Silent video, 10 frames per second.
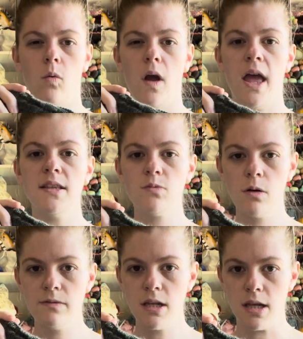ends
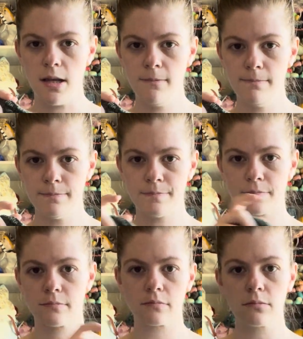woven in
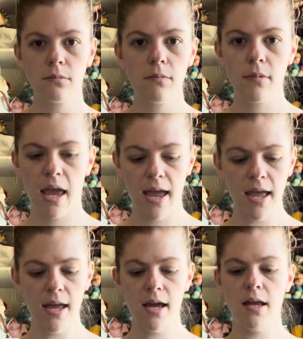
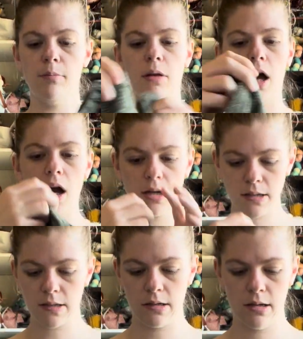and
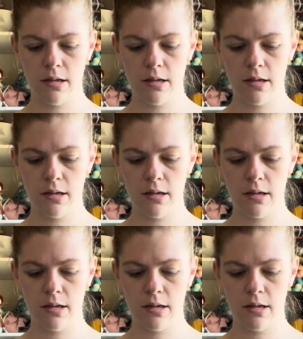blocked.